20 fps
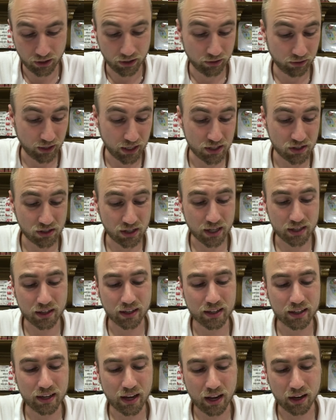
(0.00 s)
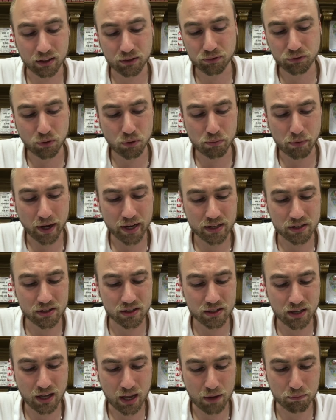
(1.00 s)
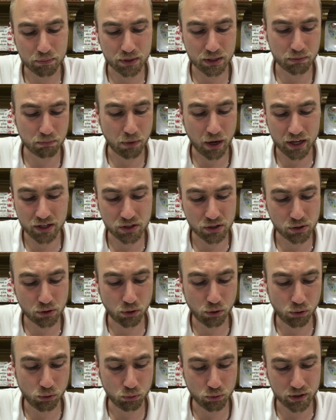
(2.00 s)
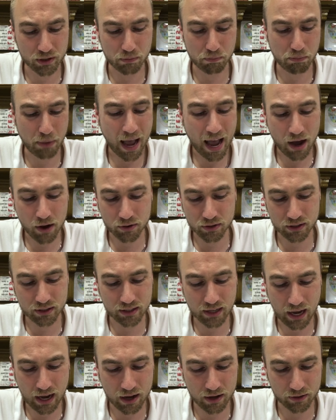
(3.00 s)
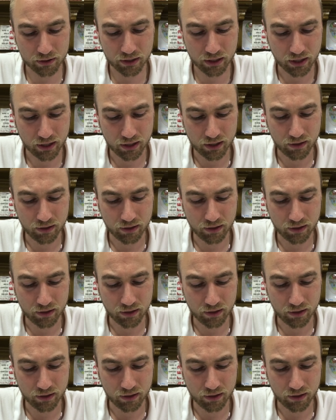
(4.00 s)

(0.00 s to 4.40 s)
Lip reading: They set a net for my steps. My soul was bowed down.